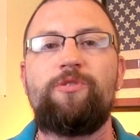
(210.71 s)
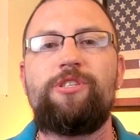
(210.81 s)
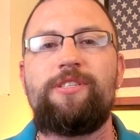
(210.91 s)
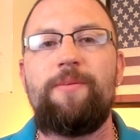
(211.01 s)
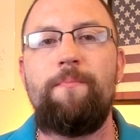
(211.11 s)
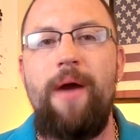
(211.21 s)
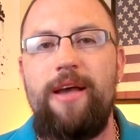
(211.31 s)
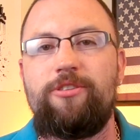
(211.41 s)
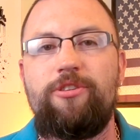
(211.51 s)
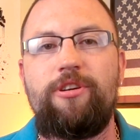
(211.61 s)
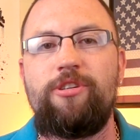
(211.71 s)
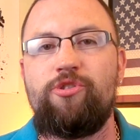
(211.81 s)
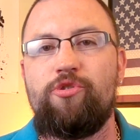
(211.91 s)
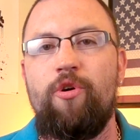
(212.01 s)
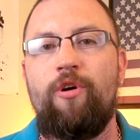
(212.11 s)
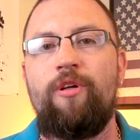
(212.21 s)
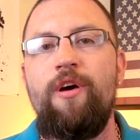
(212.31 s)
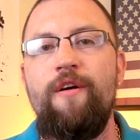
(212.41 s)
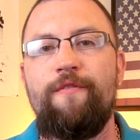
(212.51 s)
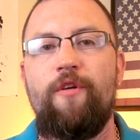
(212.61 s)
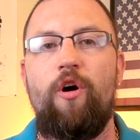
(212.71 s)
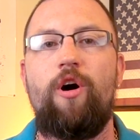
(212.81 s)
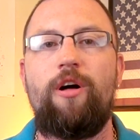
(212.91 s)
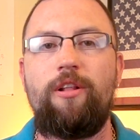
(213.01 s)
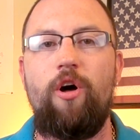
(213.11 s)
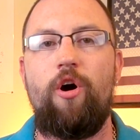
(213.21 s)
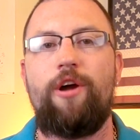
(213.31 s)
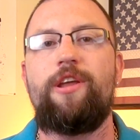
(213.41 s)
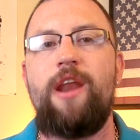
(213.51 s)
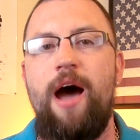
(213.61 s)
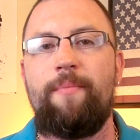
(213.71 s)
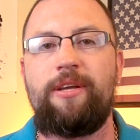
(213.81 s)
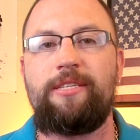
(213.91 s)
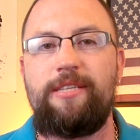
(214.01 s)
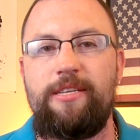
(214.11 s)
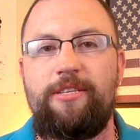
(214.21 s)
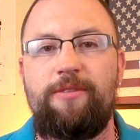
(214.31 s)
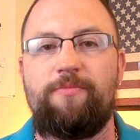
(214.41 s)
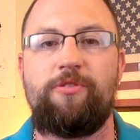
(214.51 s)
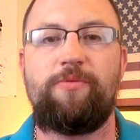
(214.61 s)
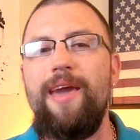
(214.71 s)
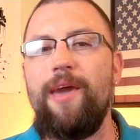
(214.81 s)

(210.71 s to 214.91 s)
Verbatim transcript: which is the master control for all autonomic systems.